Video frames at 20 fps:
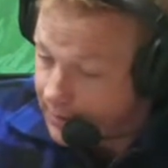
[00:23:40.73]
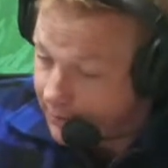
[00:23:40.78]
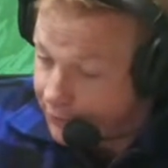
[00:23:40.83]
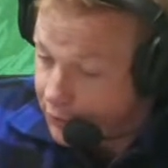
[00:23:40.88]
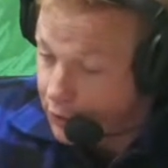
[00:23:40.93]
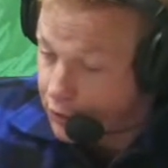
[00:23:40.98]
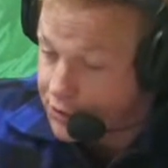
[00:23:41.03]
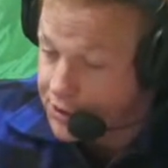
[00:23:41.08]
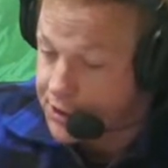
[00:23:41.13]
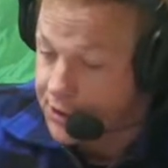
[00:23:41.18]
Of
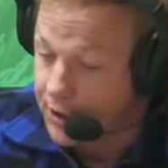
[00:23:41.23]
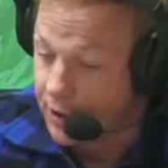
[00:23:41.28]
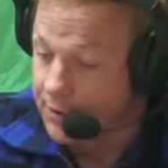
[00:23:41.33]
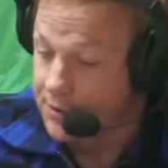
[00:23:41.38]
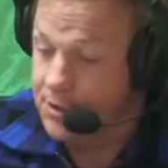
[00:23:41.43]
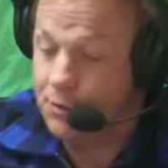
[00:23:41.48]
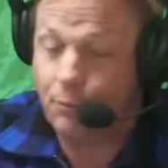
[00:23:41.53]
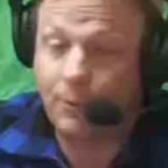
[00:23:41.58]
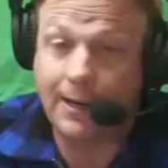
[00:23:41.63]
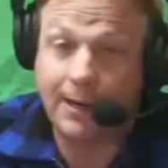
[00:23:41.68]
course,
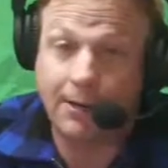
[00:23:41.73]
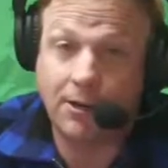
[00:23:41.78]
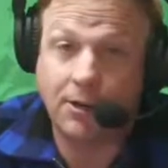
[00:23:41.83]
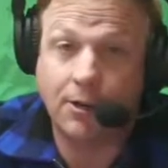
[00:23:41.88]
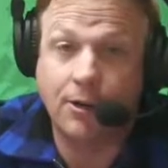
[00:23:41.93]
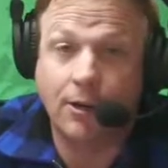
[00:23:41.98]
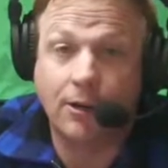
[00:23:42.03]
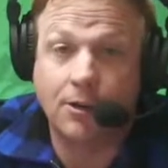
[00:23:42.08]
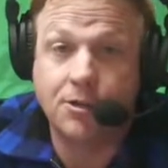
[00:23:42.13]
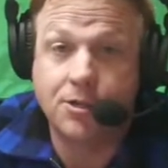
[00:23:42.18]
Scots and
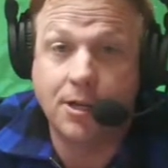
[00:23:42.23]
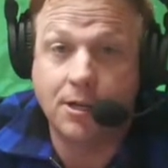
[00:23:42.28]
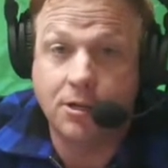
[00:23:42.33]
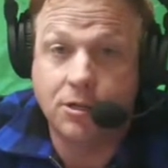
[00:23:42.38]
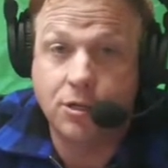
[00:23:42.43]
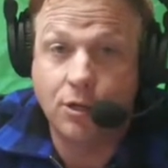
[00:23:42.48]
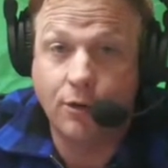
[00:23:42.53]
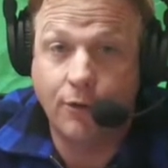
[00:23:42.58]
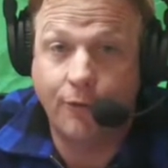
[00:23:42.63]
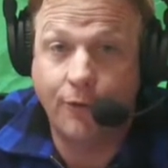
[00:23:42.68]
Wellington College
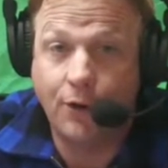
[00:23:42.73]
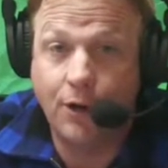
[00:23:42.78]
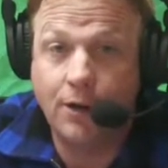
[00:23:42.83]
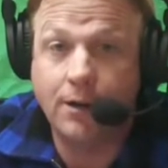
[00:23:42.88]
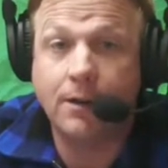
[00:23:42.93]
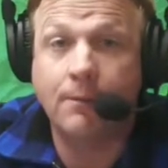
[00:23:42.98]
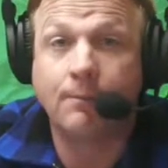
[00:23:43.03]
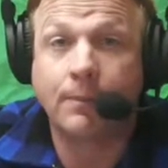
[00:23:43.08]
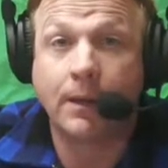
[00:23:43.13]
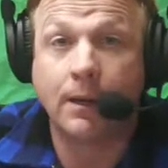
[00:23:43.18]
at
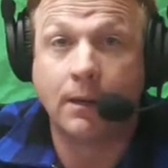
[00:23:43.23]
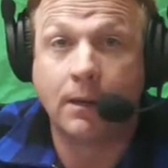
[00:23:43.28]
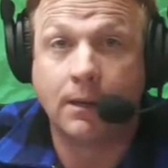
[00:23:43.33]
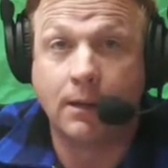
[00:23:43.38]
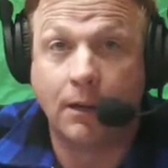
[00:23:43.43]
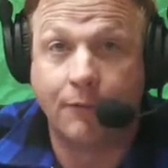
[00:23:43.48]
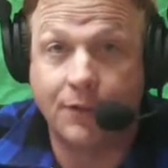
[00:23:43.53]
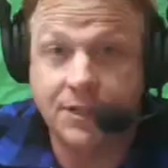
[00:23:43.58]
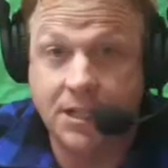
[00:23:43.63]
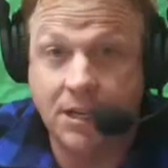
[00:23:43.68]
2:30.
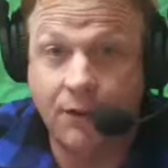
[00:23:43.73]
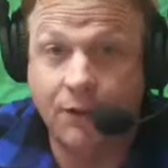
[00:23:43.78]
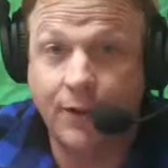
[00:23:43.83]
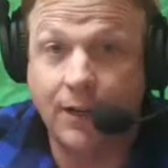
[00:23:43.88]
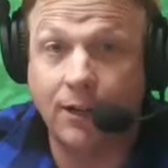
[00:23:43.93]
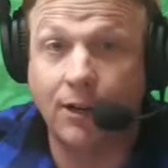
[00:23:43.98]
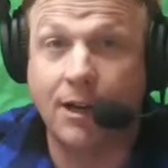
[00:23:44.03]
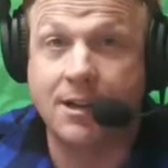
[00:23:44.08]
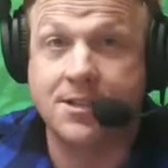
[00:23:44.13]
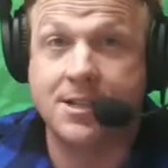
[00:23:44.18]
If it's
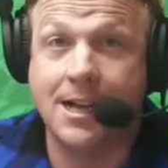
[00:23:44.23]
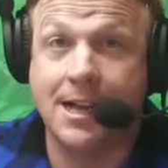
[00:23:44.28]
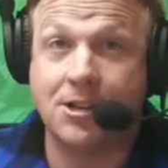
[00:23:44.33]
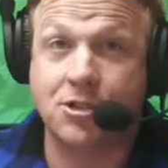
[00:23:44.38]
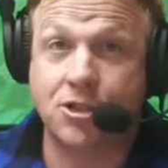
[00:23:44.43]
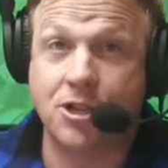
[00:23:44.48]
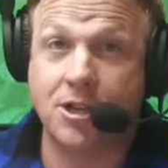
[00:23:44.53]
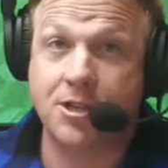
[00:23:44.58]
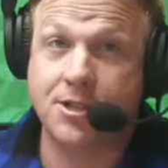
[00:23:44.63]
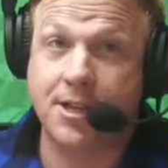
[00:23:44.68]
anything like
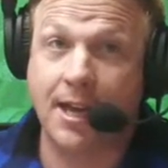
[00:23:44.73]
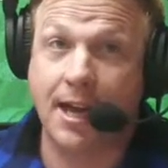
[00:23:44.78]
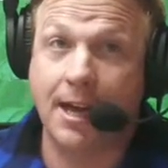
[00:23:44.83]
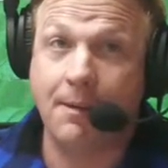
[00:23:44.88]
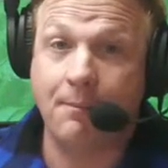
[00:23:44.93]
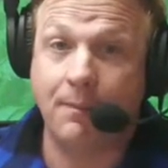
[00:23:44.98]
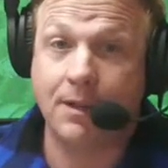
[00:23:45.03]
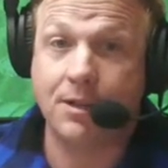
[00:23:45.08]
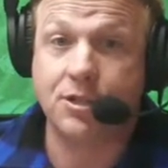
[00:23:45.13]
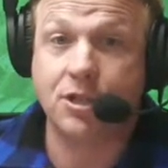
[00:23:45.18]
last year's
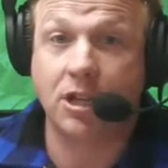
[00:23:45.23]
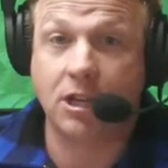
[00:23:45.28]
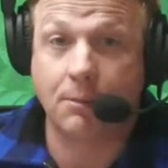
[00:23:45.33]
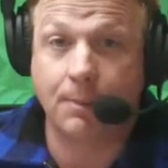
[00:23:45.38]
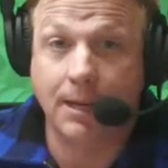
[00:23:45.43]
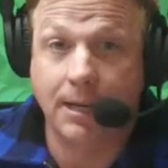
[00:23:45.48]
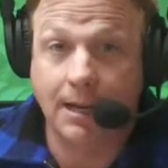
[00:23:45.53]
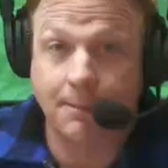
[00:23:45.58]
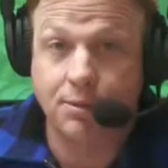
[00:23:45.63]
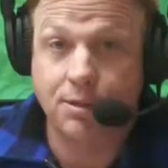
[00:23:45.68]
game, it's going to
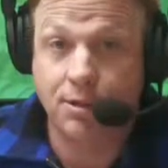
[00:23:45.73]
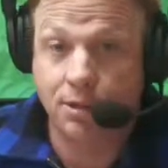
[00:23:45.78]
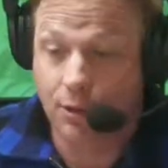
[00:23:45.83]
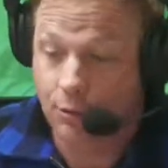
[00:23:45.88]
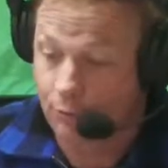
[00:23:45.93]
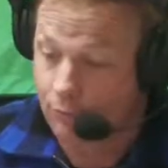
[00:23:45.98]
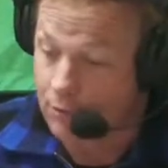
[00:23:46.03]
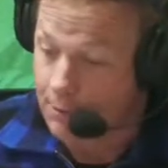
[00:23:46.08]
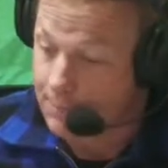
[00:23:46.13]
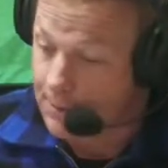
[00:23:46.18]
be an
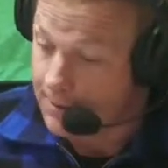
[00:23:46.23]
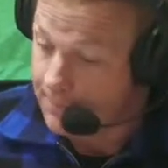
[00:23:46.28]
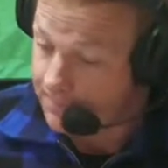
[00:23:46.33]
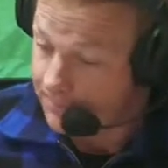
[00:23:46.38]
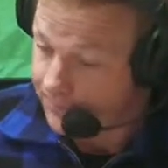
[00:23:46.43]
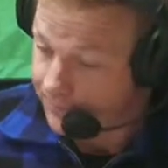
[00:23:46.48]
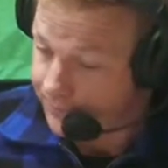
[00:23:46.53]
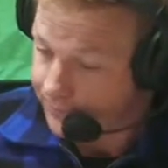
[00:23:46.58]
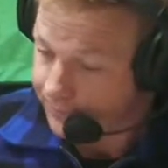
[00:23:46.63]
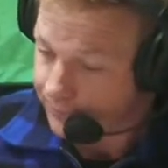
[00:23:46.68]
absolute ripper.
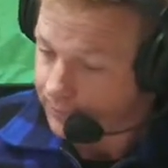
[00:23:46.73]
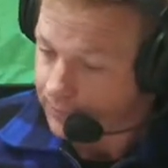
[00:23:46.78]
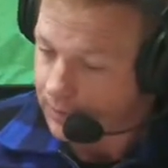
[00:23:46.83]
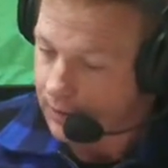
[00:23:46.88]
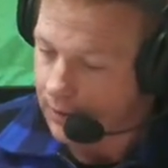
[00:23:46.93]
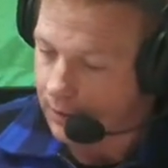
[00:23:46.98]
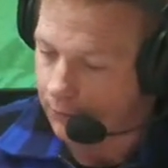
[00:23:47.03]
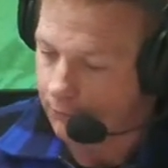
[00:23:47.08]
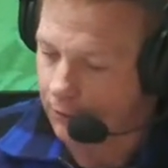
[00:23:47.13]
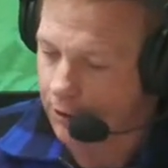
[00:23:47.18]

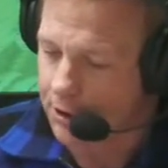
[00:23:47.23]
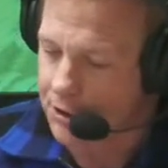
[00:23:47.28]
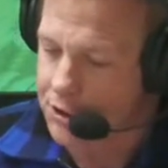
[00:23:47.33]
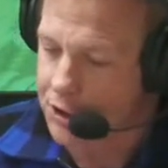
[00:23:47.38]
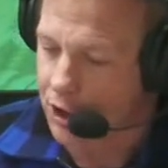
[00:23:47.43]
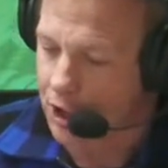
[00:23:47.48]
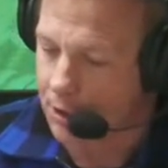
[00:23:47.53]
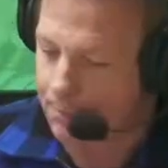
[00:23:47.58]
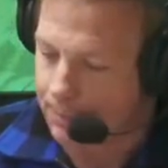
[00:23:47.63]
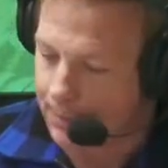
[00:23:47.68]

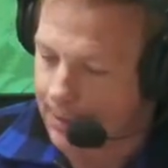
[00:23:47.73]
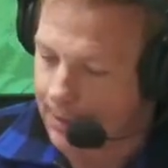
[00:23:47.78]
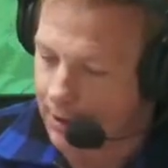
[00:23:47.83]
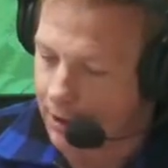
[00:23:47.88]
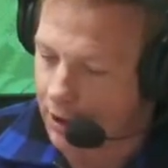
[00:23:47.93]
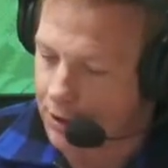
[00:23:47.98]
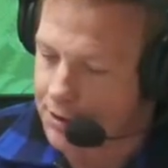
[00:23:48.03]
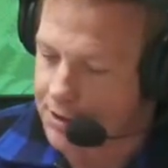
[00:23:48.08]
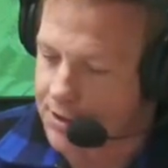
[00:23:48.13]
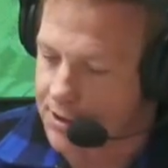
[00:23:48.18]
Rongotai play
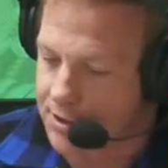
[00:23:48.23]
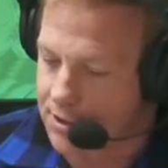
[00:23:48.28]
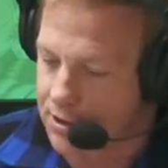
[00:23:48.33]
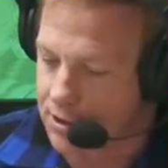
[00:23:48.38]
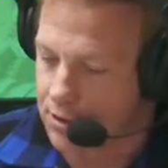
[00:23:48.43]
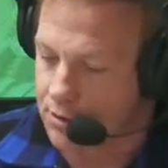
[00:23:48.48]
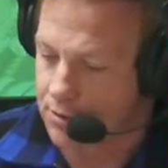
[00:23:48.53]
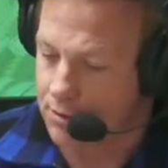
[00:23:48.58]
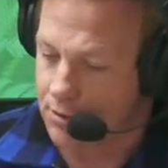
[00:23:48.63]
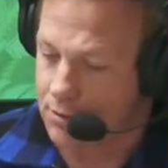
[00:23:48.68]
host
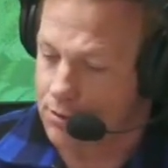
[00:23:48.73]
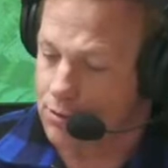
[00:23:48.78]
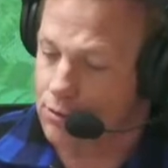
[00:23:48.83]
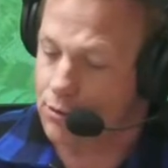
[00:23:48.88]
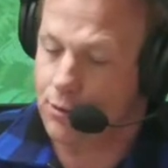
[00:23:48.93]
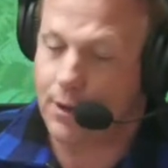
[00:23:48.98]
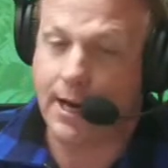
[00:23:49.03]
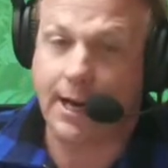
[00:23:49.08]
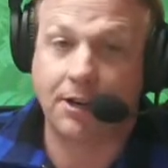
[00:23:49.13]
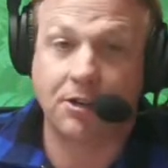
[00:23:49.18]

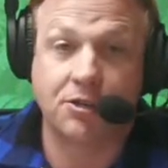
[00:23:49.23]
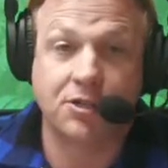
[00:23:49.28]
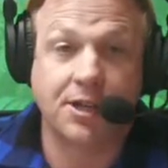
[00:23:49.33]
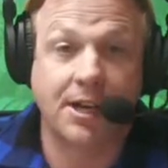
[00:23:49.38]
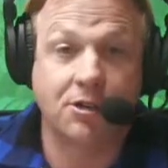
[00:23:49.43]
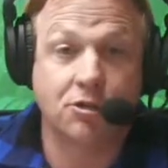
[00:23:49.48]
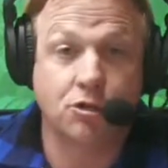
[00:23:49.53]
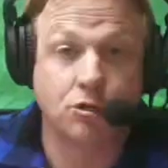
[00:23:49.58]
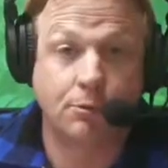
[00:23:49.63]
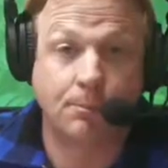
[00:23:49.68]
to Hutt
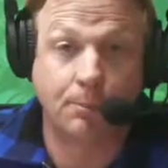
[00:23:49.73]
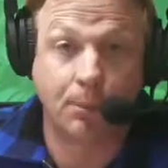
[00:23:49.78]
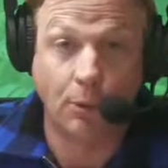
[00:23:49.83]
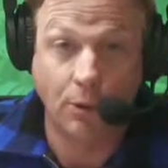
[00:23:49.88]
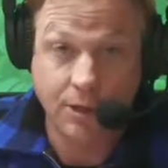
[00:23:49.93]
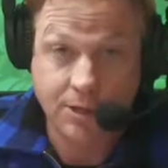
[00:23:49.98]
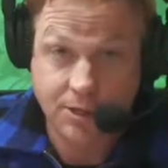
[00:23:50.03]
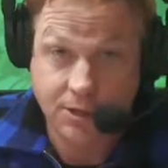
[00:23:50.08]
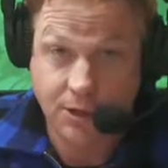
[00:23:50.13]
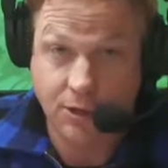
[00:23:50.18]
International
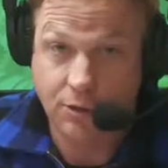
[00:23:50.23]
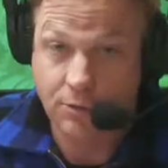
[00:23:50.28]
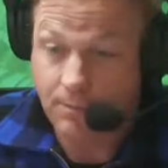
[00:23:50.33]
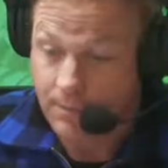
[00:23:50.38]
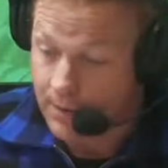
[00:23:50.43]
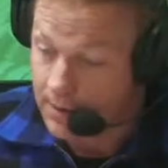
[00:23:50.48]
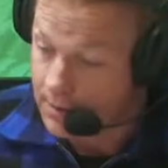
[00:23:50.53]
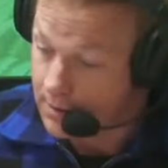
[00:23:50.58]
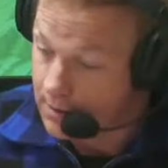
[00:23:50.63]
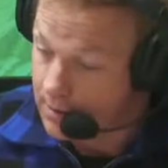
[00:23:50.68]
Boys
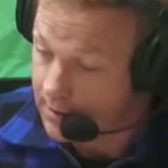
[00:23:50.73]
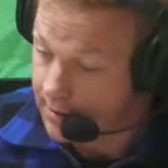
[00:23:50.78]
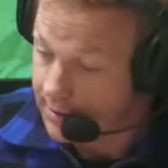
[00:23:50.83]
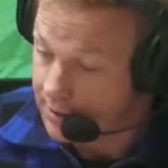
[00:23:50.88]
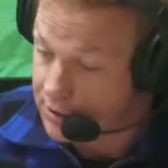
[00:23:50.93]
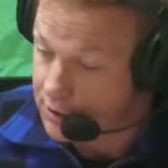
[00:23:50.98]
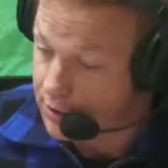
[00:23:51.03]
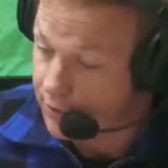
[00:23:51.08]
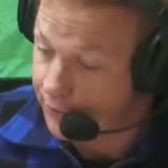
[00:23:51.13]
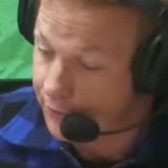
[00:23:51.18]
School
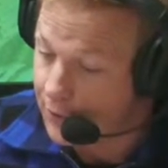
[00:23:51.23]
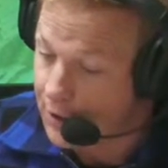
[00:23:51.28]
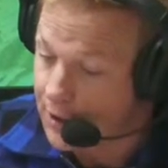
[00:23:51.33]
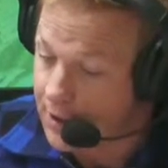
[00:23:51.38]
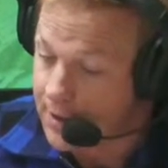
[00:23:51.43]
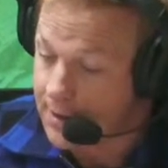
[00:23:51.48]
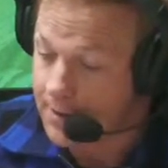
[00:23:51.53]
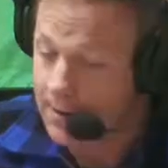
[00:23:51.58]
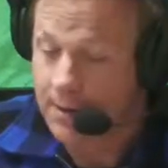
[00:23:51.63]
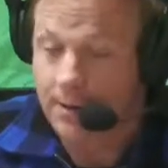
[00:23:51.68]
at
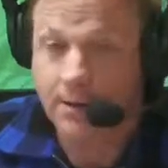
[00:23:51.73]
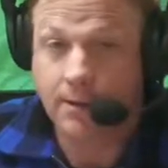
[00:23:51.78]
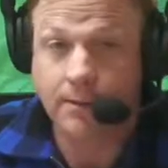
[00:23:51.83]
2:30.